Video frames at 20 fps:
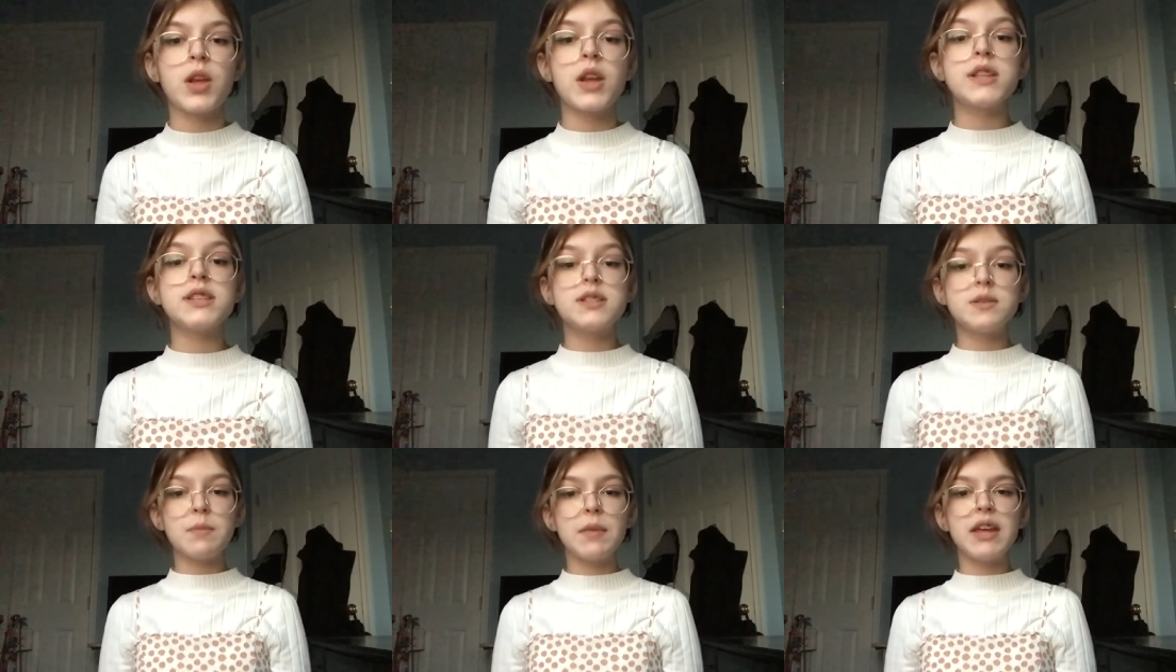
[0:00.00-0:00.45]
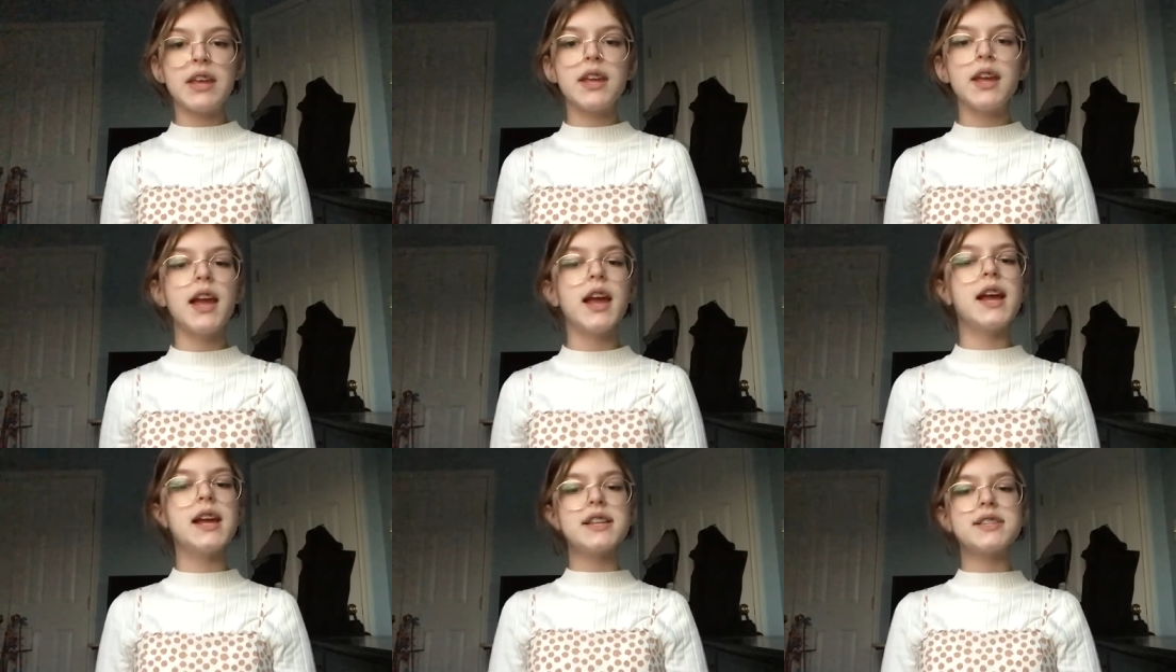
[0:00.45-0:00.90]
To me,
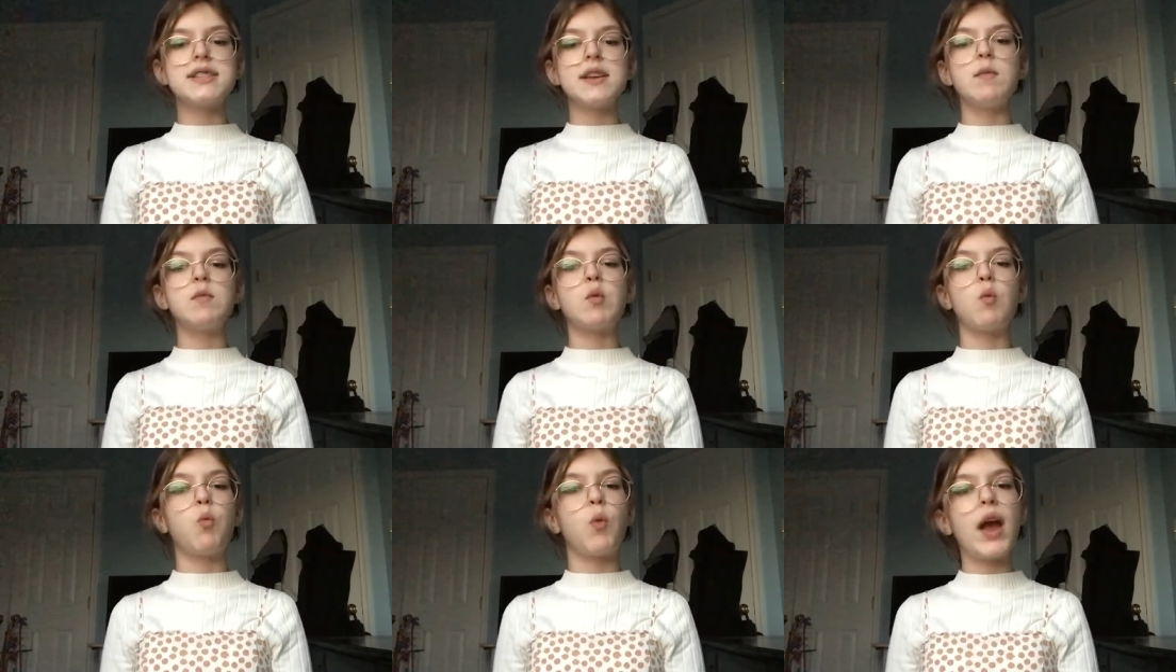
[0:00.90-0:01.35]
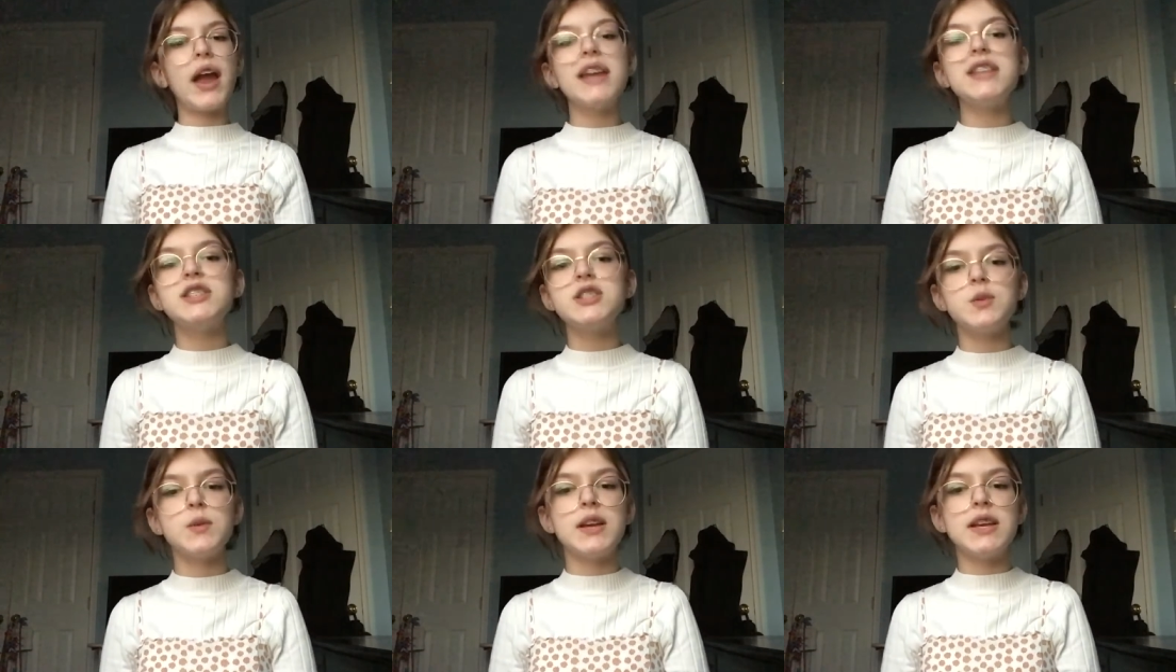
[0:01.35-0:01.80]
it seemed way
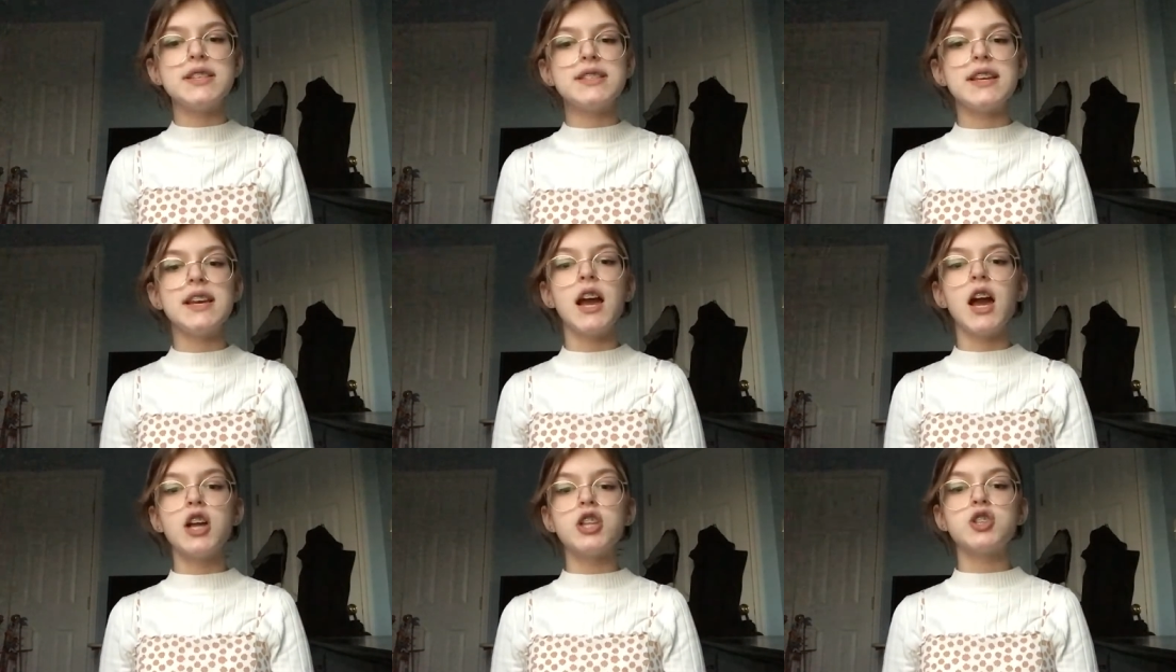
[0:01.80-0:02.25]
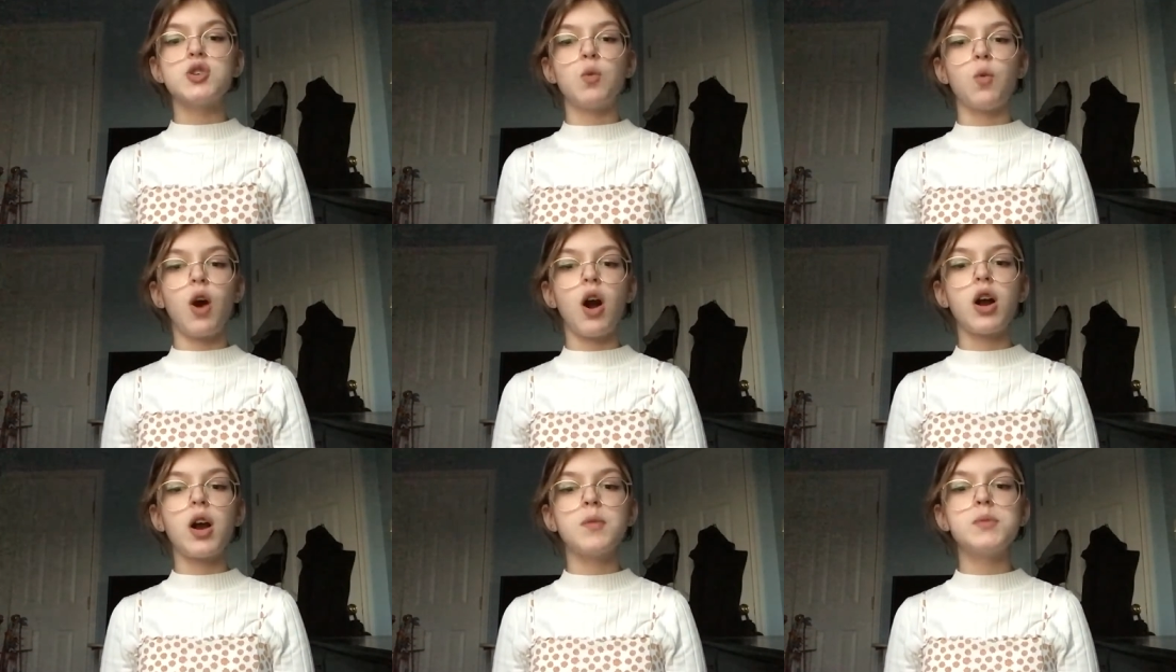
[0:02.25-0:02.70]
too easy to
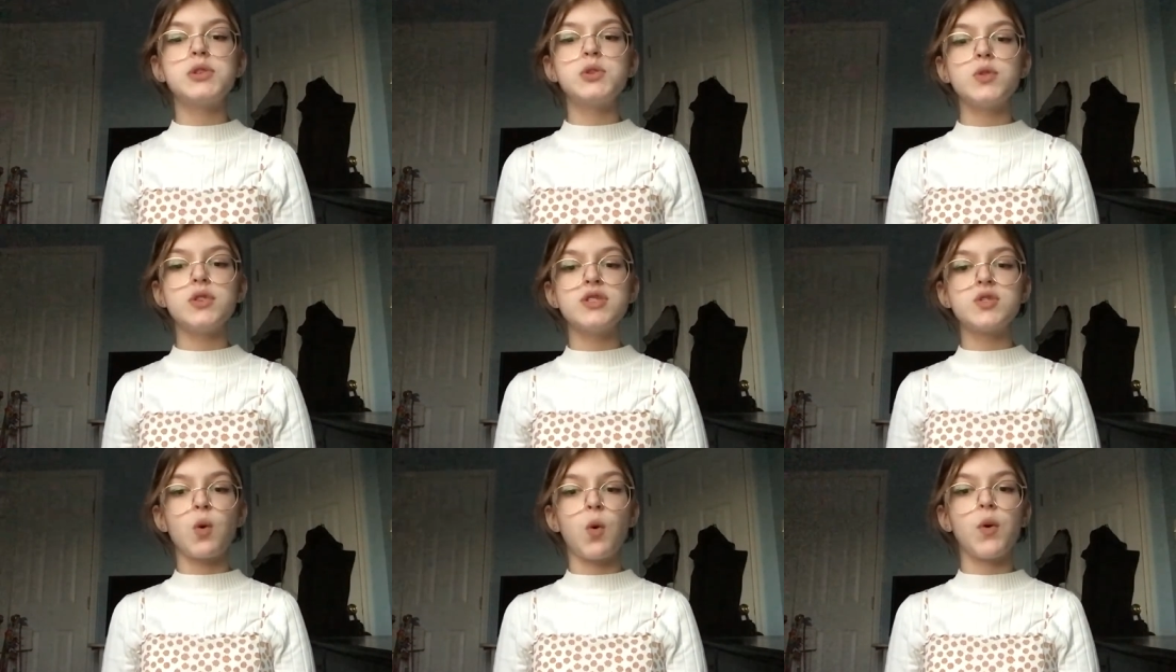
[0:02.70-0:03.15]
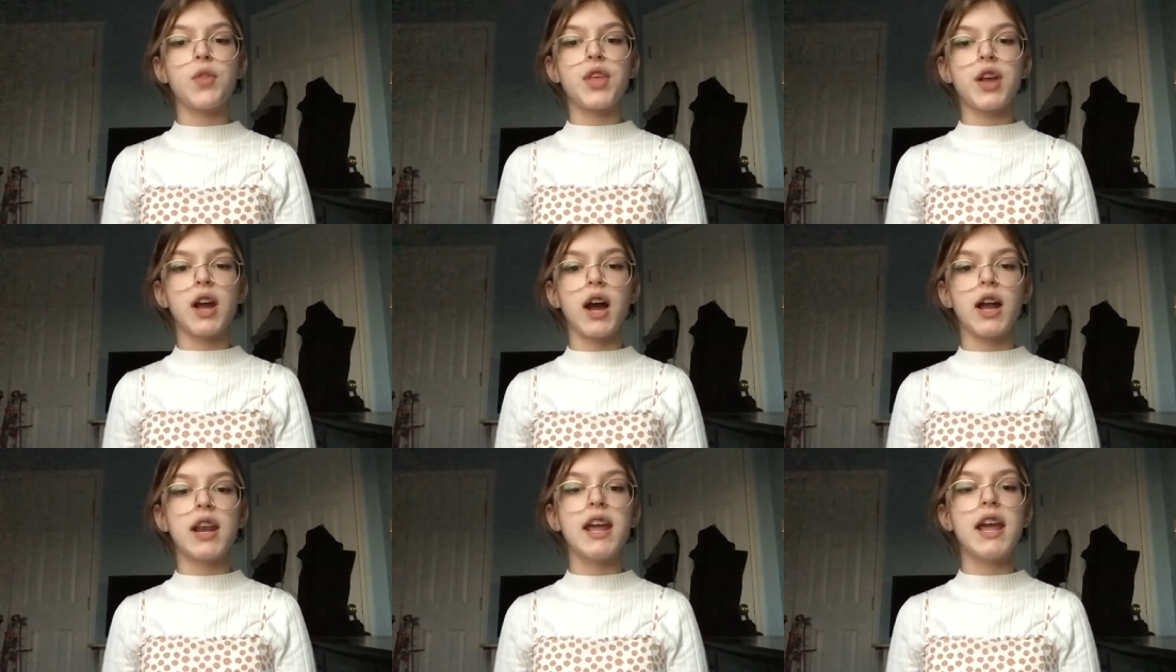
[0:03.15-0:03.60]
walk up to a school with a
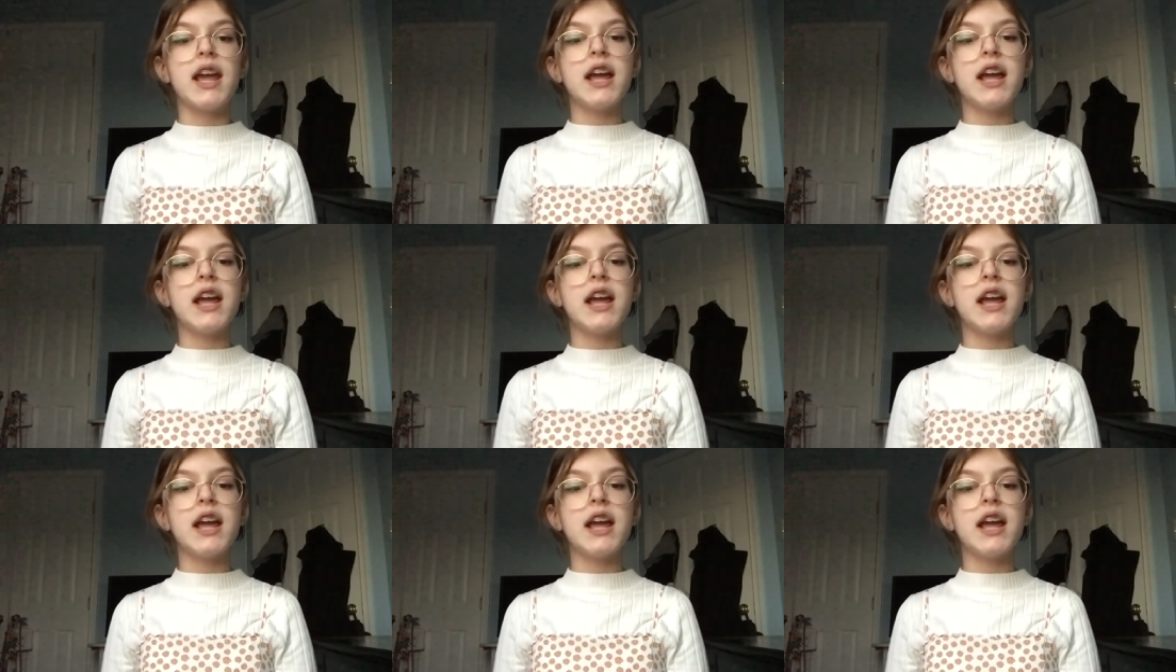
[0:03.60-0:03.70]
gun